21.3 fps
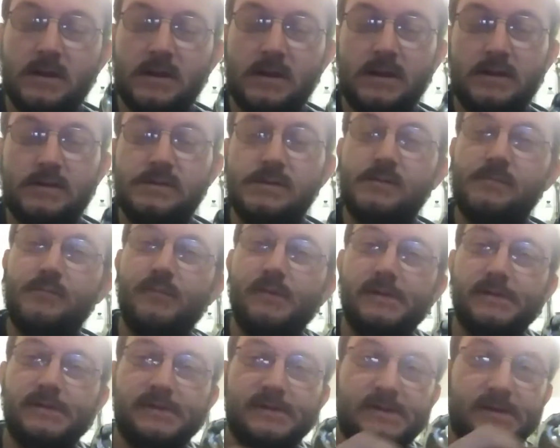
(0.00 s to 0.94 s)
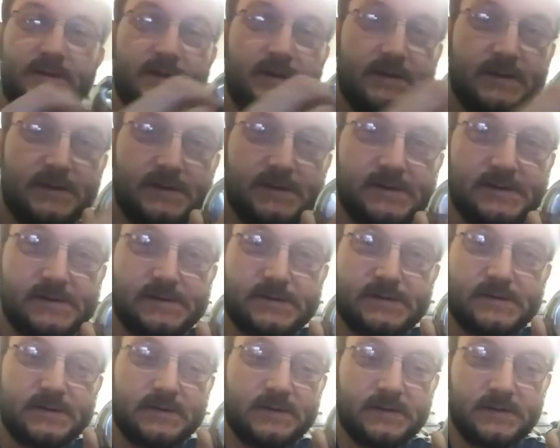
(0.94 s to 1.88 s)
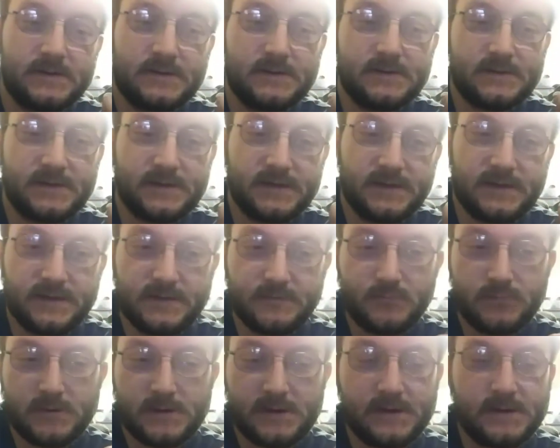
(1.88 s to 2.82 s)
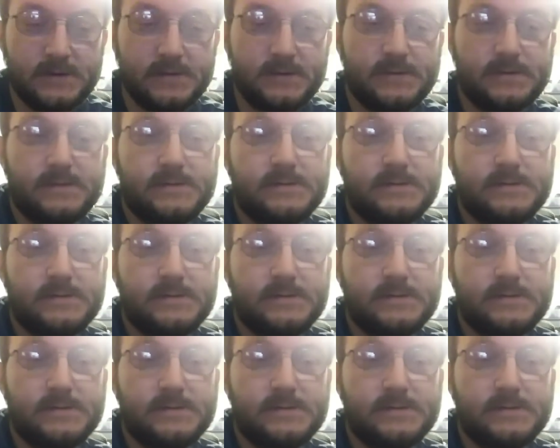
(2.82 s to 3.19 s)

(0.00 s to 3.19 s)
and you put your key in it, and the key breaks